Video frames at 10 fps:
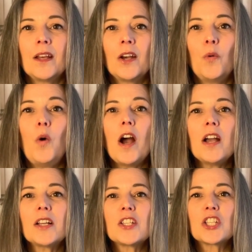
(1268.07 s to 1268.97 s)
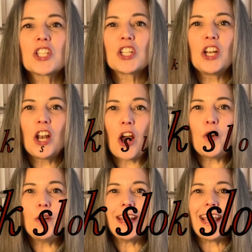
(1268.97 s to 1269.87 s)
Work
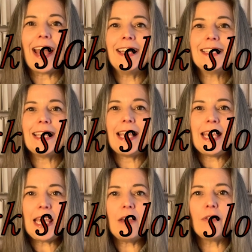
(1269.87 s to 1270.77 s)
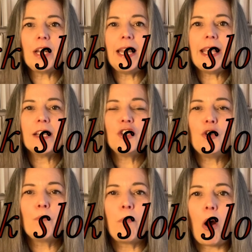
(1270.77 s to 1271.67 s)
slowly and as evenly as
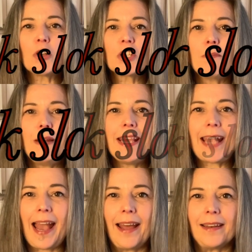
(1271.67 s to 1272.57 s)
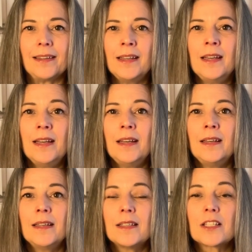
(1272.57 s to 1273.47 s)
you possibly can.
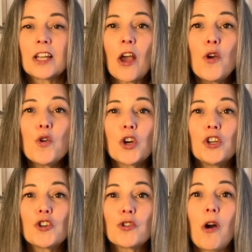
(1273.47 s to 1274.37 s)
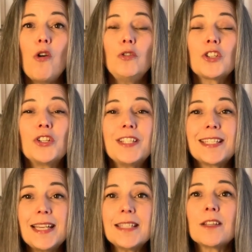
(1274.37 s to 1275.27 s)
Slow, controlled,
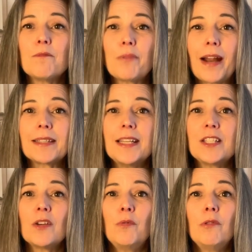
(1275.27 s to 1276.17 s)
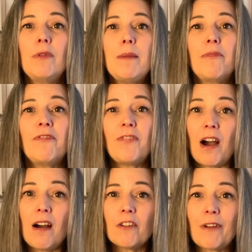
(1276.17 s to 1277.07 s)
consistent practice will reap
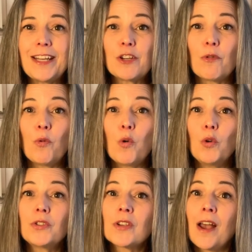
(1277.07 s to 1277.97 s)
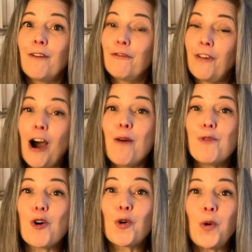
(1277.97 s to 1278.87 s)
far greater rewards far
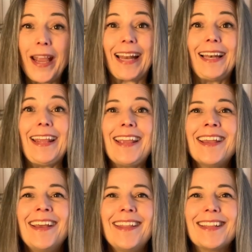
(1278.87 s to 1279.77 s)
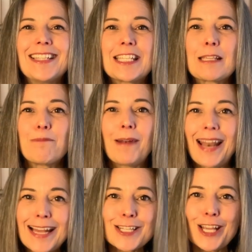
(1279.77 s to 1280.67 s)
more quickly than
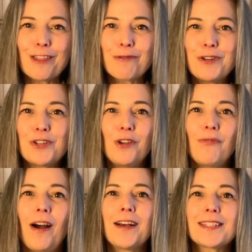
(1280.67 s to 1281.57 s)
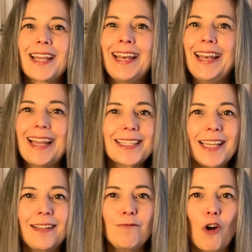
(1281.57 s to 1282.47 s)
splashing through too fast and
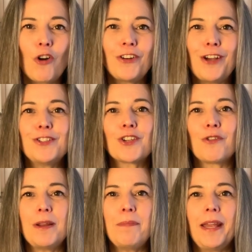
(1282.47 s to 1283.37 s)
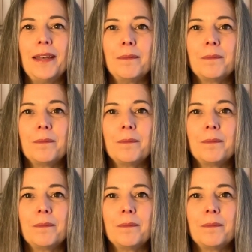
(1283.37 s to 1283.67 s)
letting wrong notes creep in.